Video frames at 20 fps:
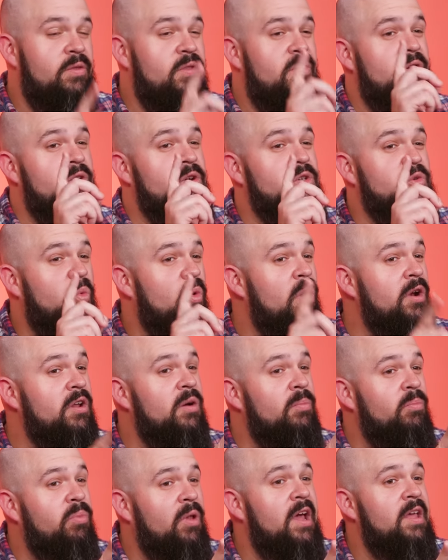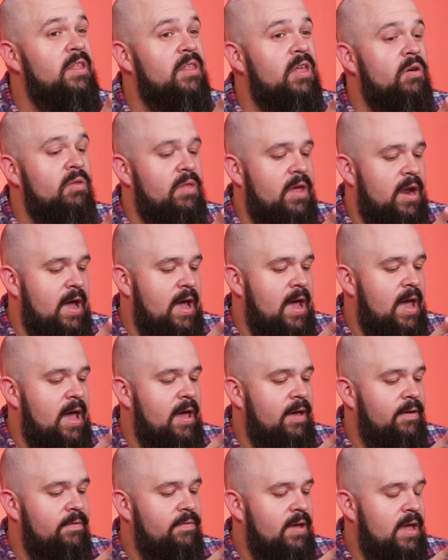There is one complaint though that I
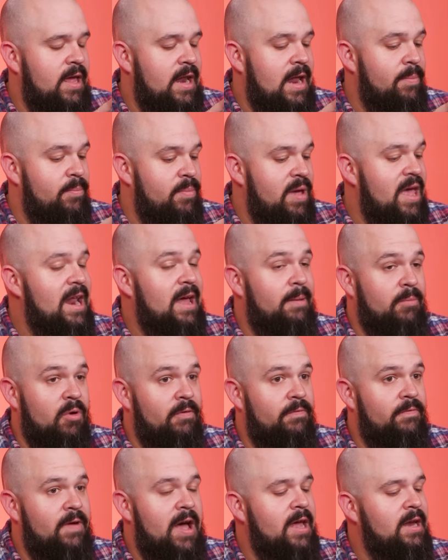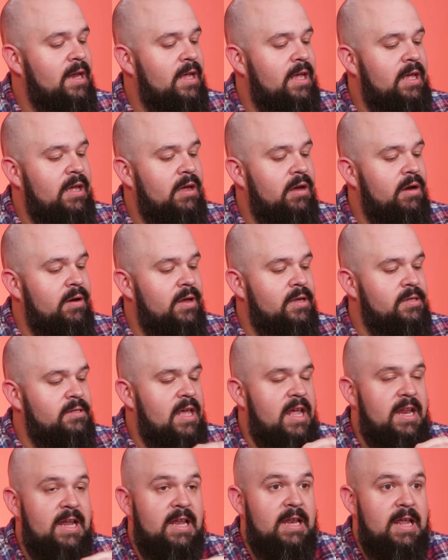have, and I bet I'm gonna find it here, is
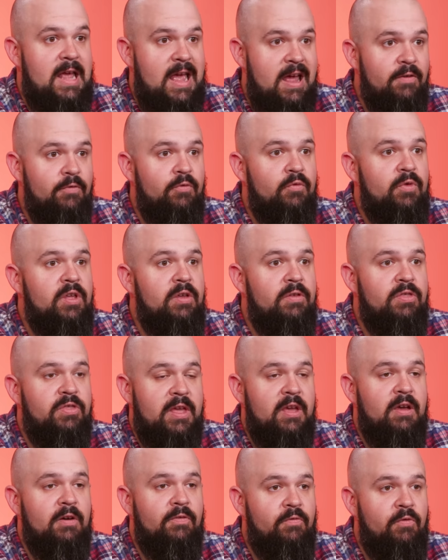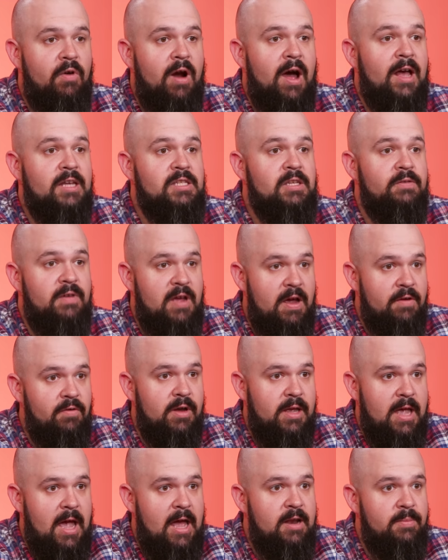that in everything of fries I've
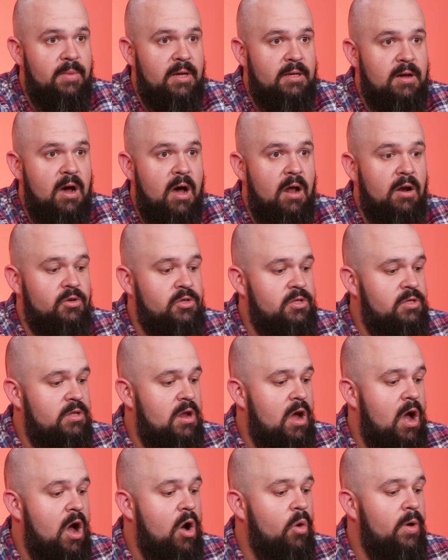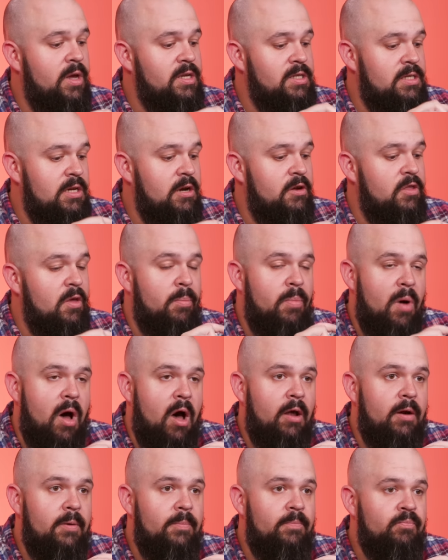ever gotten at McDonald's, always near the
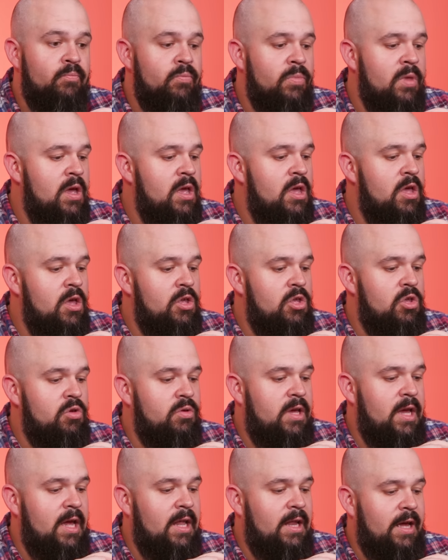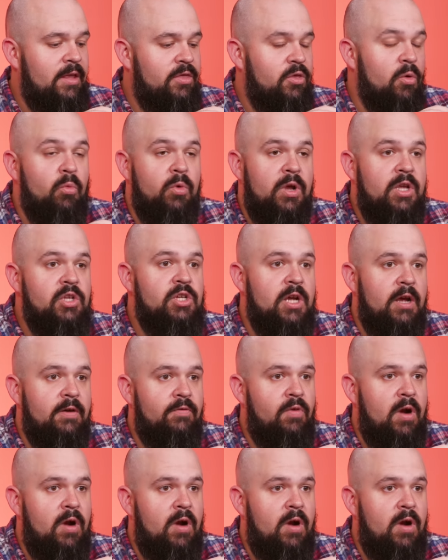bottom, you get like the reject